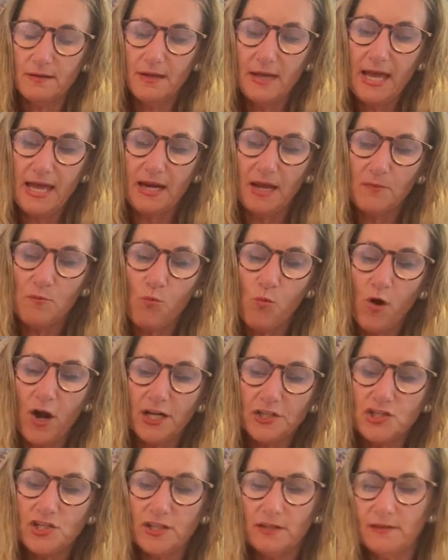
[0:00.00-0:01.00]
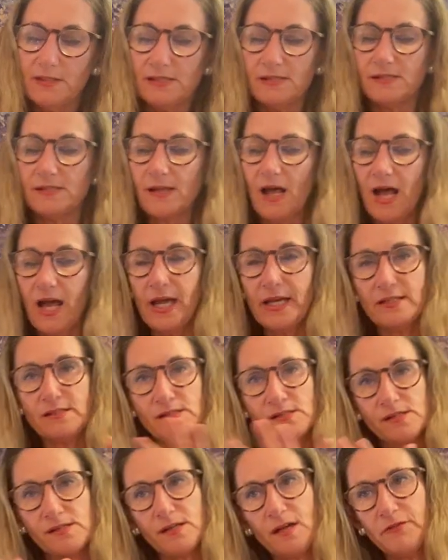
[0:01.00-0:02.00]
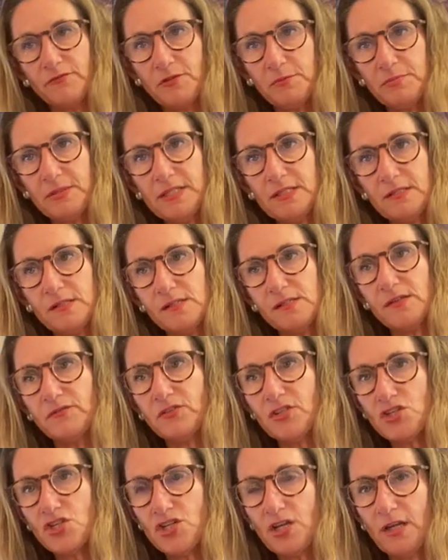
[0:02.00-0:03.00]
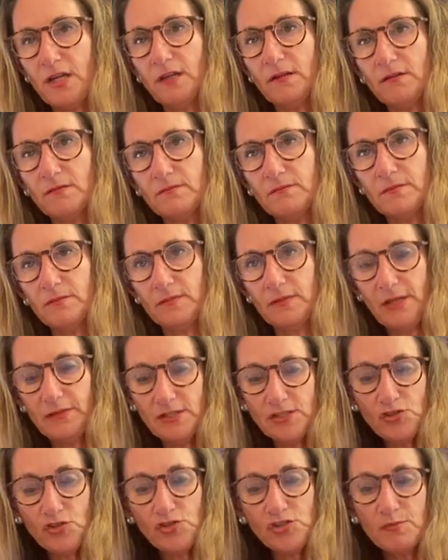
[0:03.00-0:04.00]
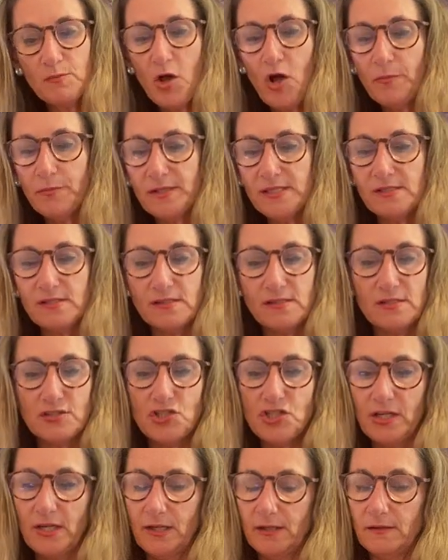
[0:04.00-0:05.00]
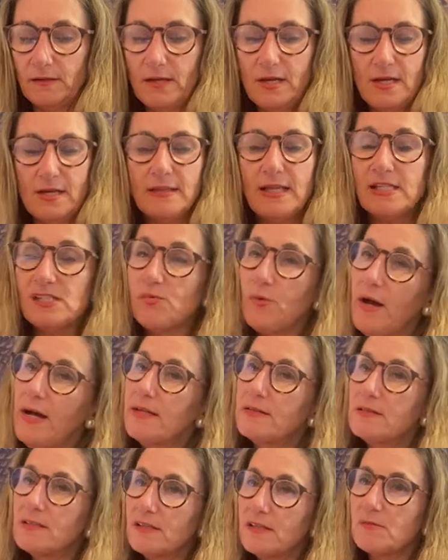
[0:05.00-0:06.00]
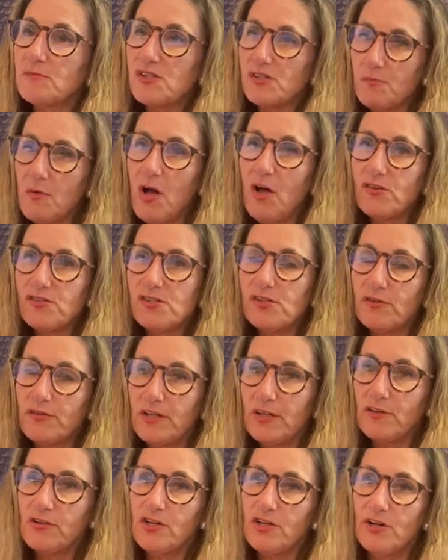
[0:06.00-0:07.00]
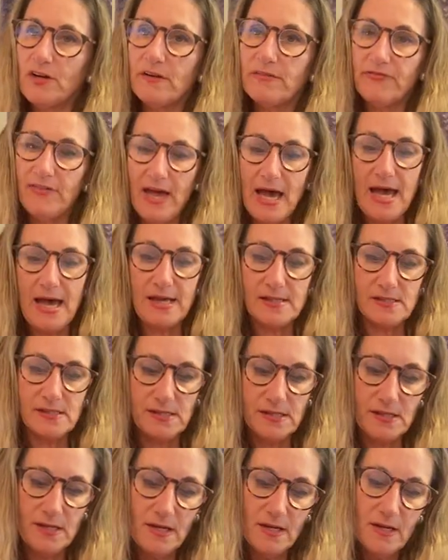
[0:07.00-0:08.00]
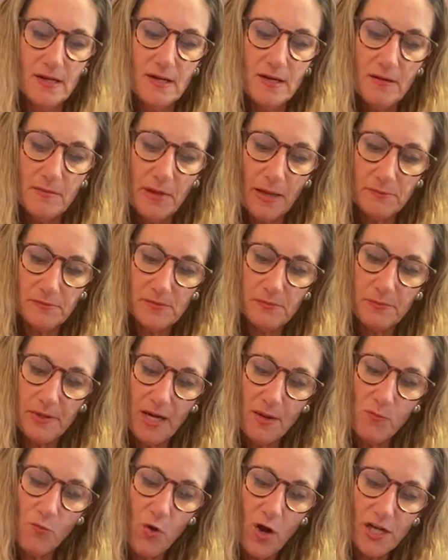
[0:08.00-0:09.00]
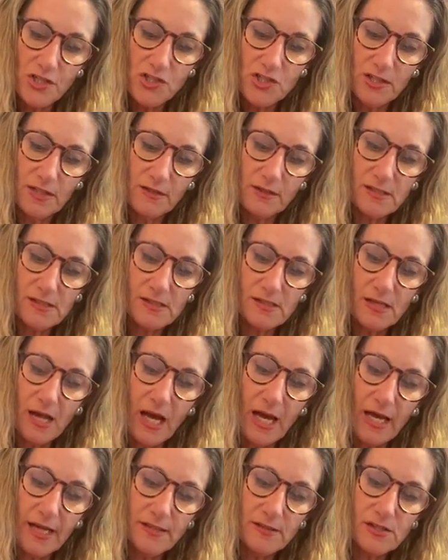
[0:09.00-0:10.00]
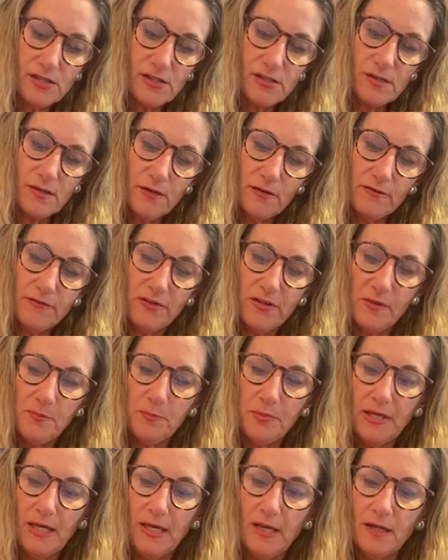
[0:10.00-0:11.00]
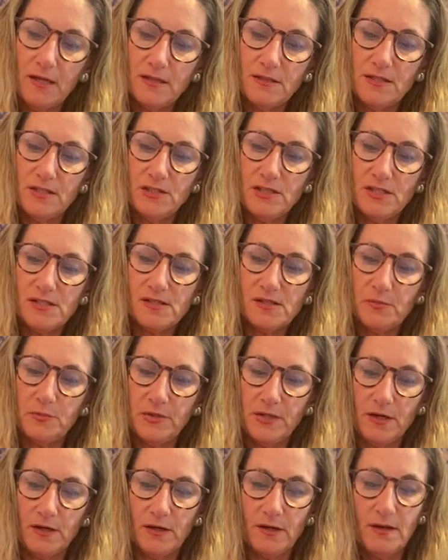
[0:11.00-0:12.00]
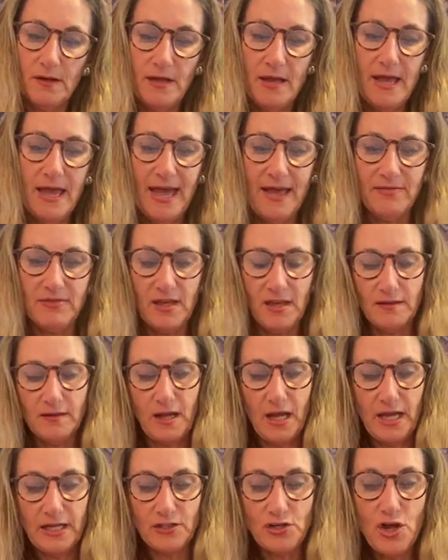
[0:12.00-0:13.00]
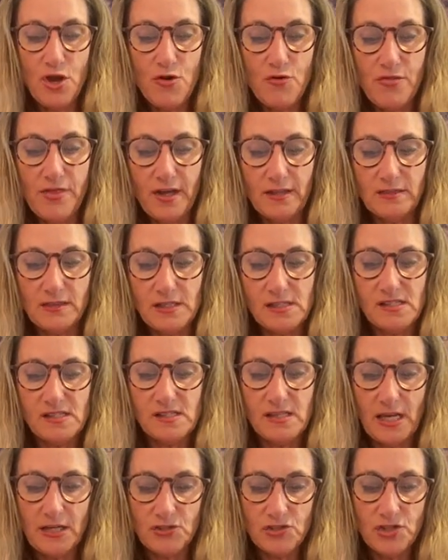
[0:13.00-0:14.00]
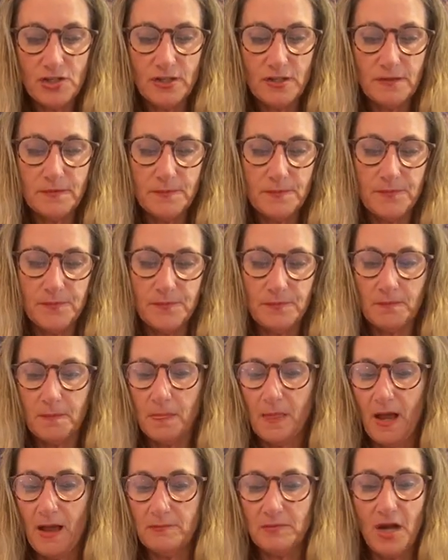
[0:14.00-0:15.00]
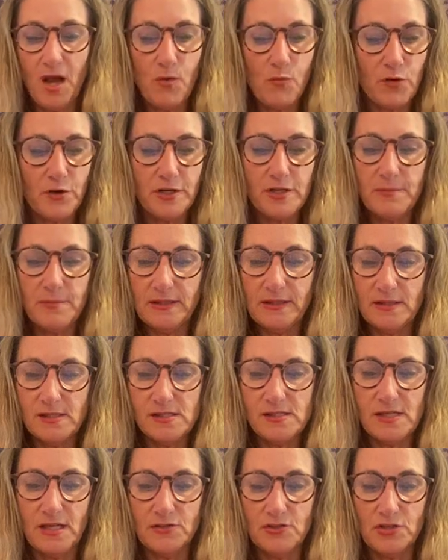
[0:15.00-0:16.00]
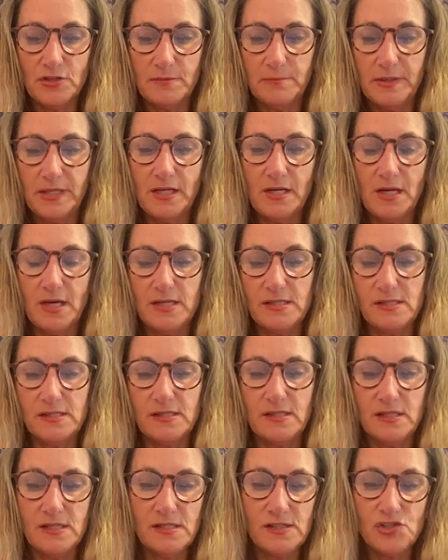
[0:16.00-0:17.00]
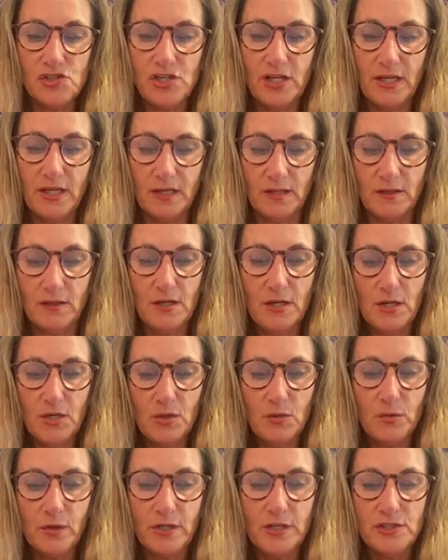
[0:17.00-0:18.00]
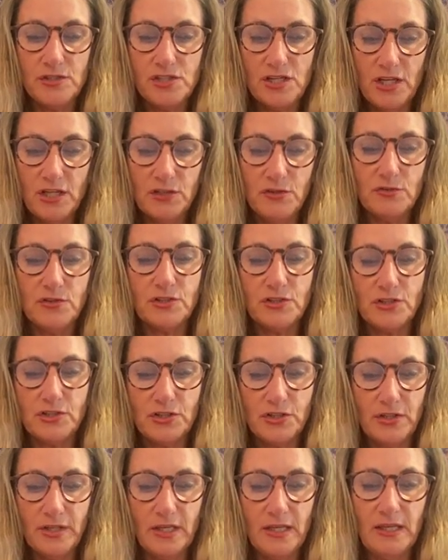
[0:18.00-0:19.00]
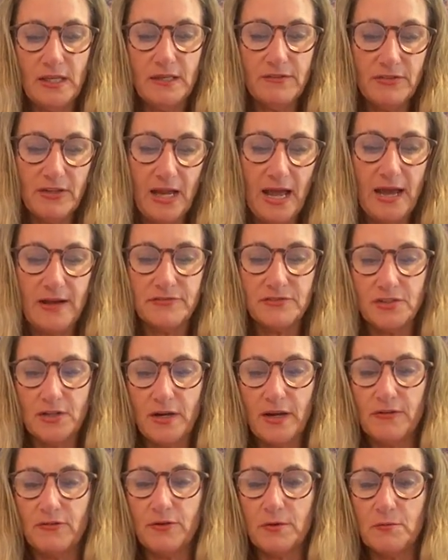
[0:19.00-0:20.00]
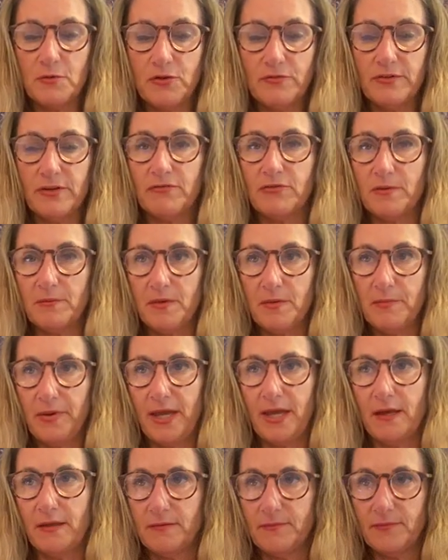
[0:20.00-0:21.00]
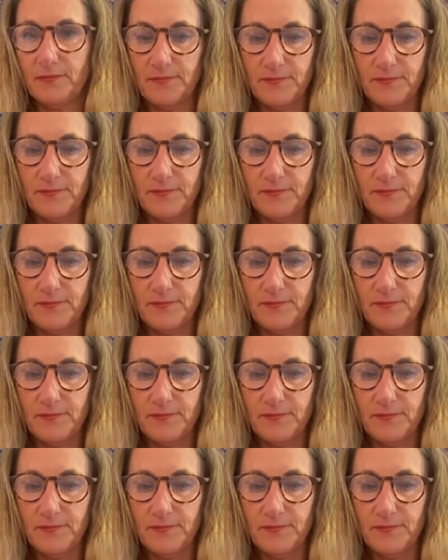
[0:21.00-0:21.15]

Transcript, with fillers: And I'm watching the sides of the pieces of the chicken. Now, these are small pieces of chicken. That's why I did them small, so they'll cook fast I'm, but I'm watching the sides for the pink to disappear. And then I know that the center, I'm not worried the center because this chicken will continue to cook even after I remove it from the pan.